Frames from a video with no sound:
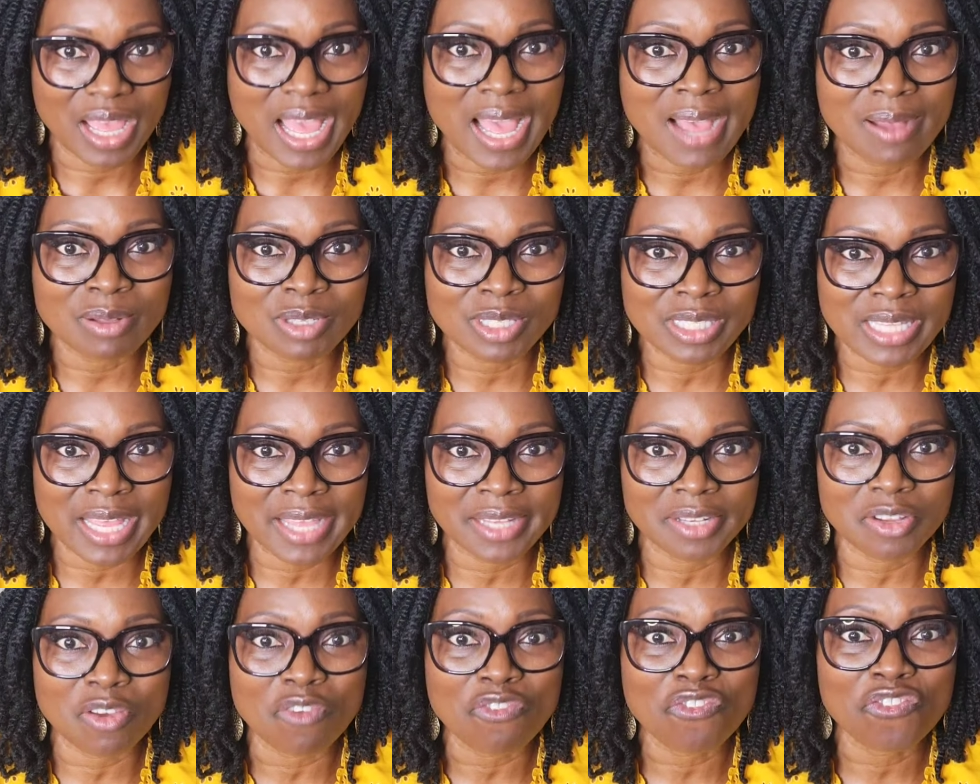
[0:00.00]

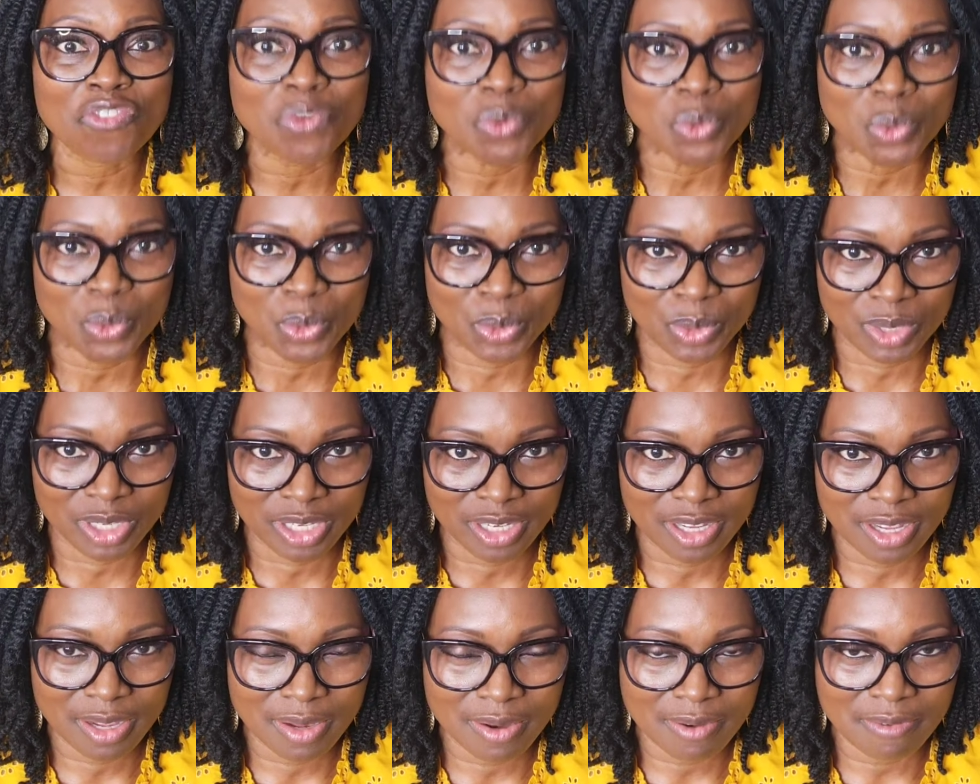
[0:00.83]
outside of food,
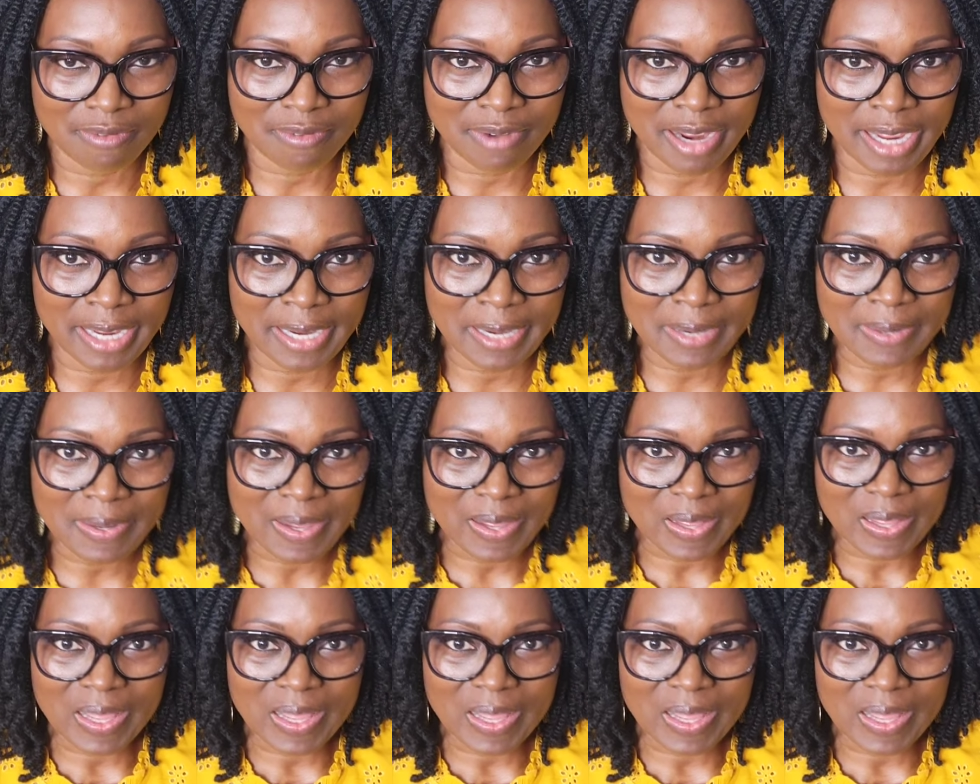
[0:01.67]
right?